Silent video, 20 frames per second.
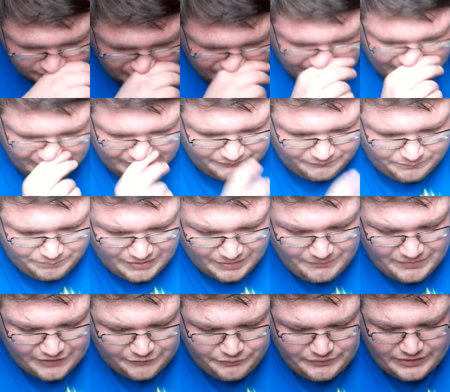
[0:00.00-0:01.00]
Uh, Pat
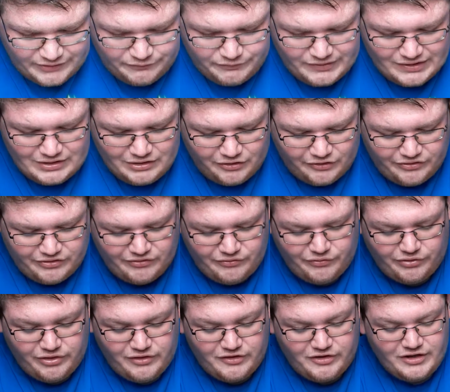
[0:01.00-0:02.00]
McAfee defeats Austin
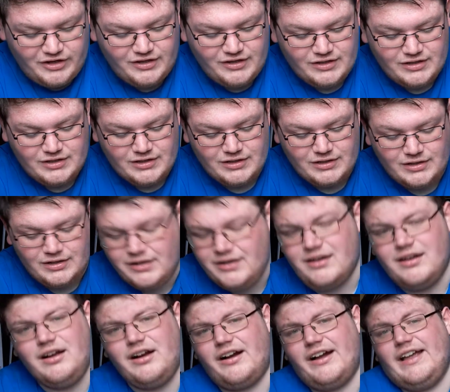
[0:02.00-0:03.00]
Theory.
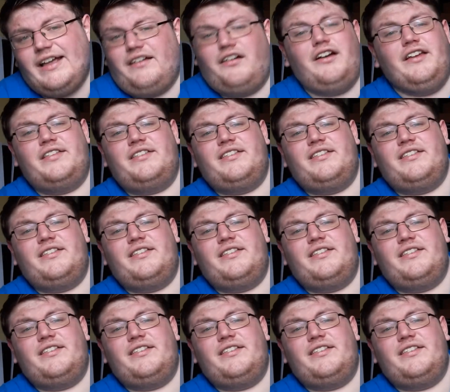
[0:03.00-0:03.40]
I, I